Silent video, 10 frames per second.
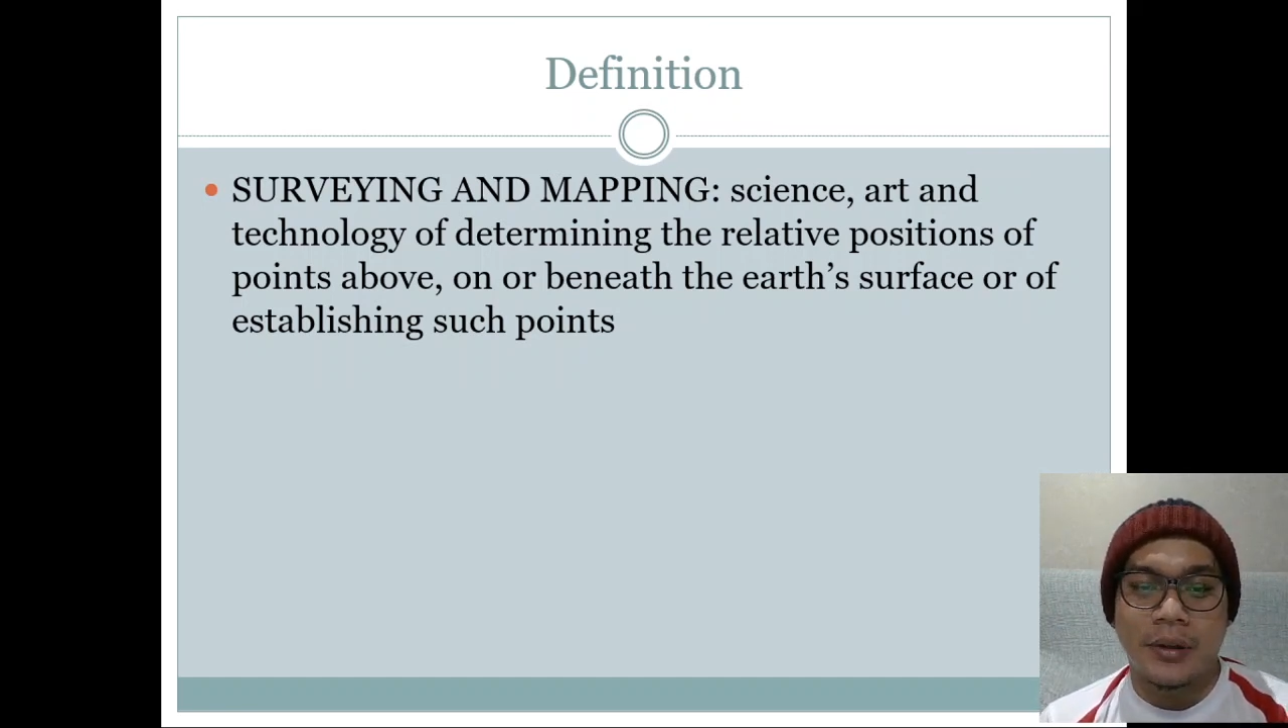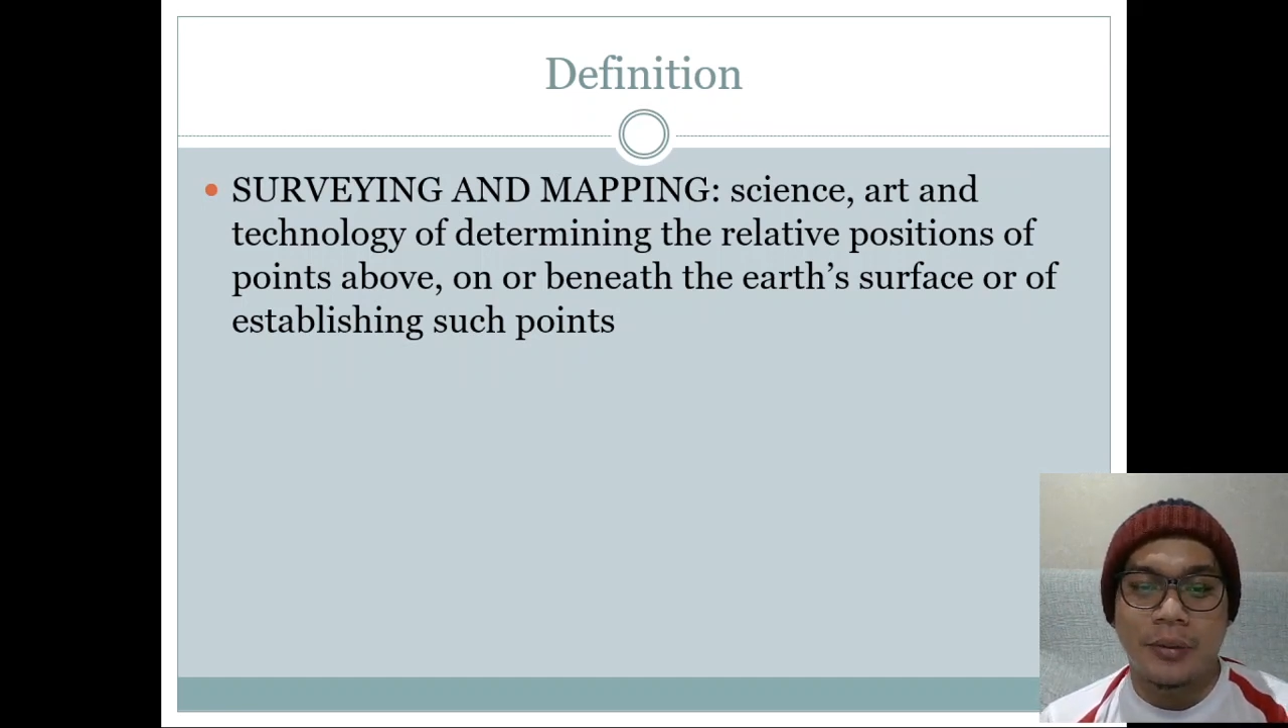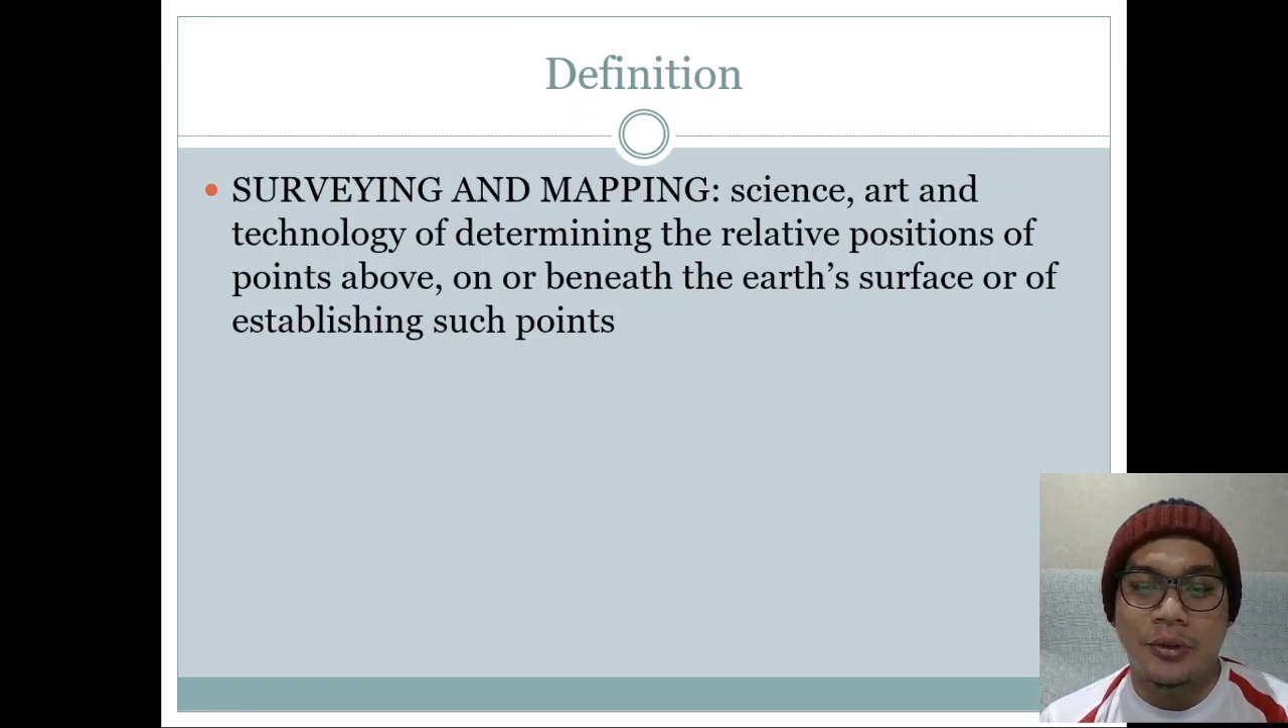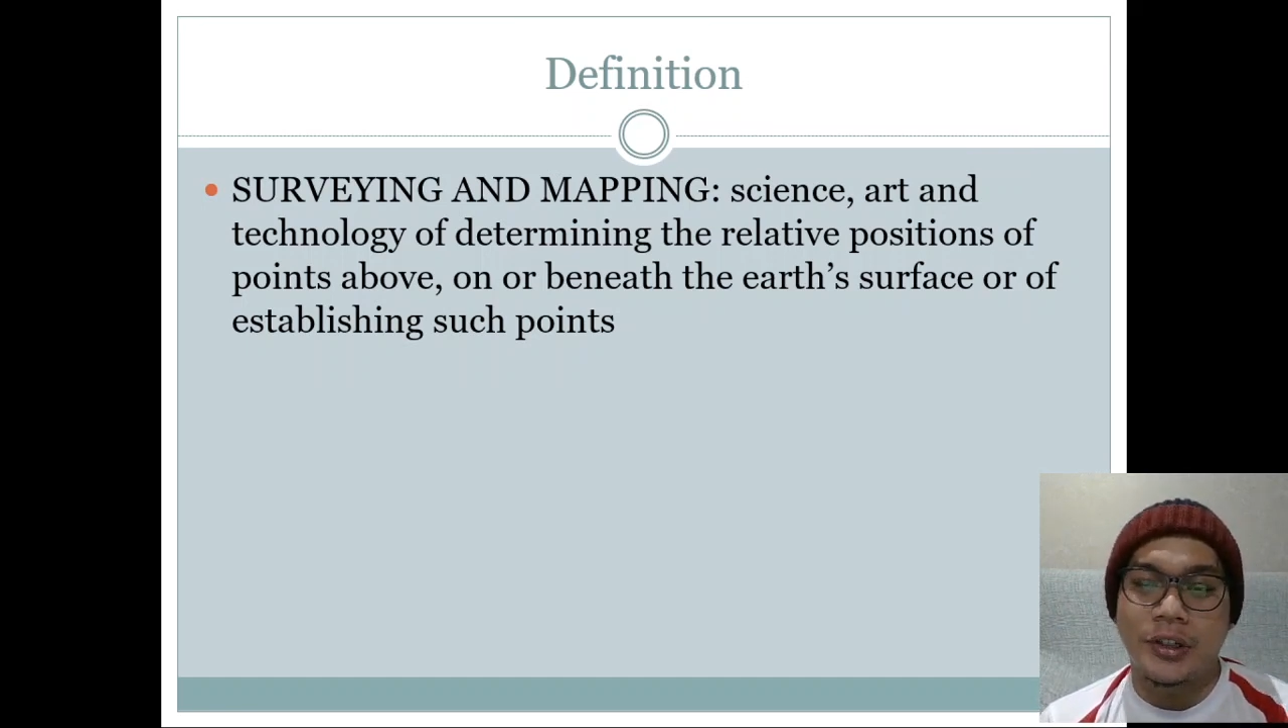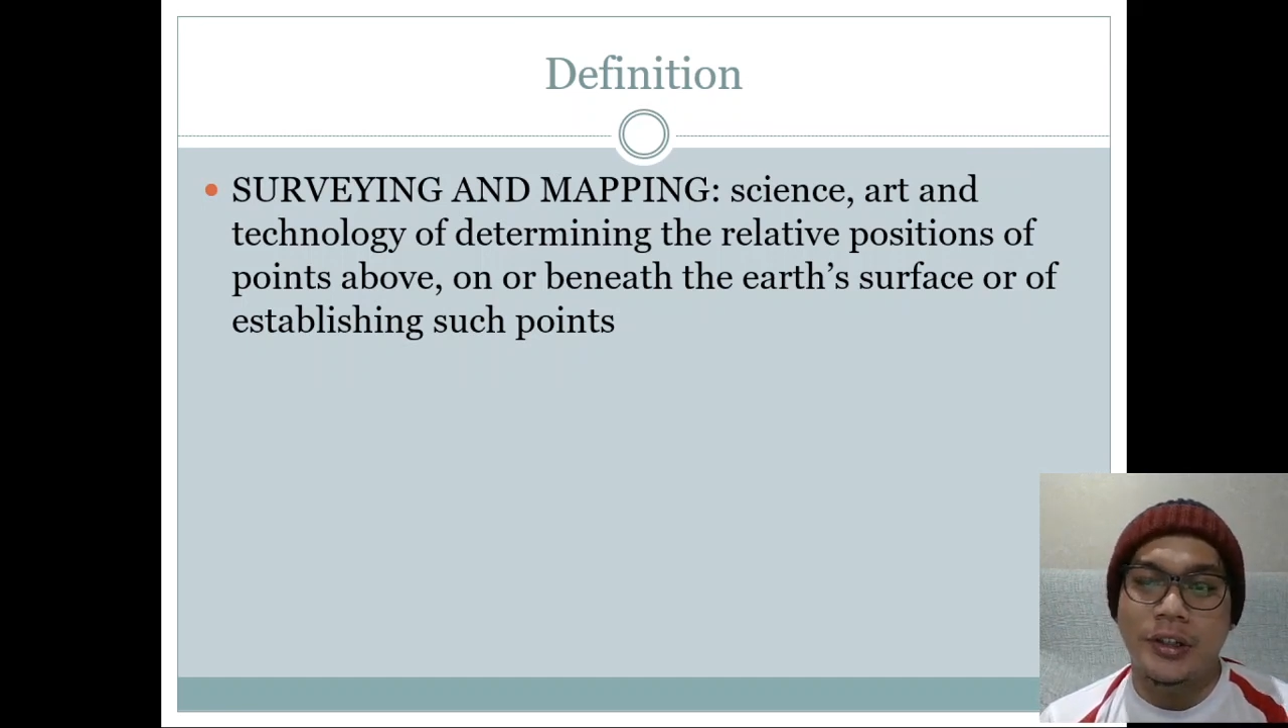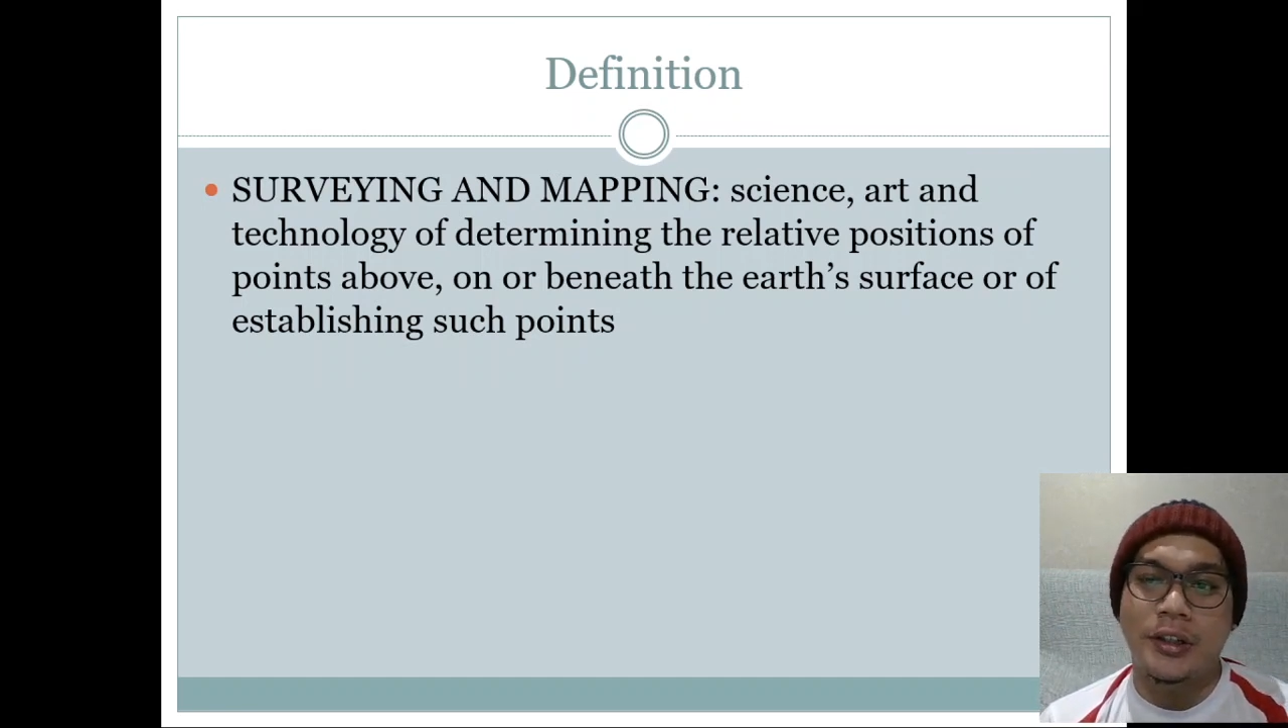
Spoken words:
put it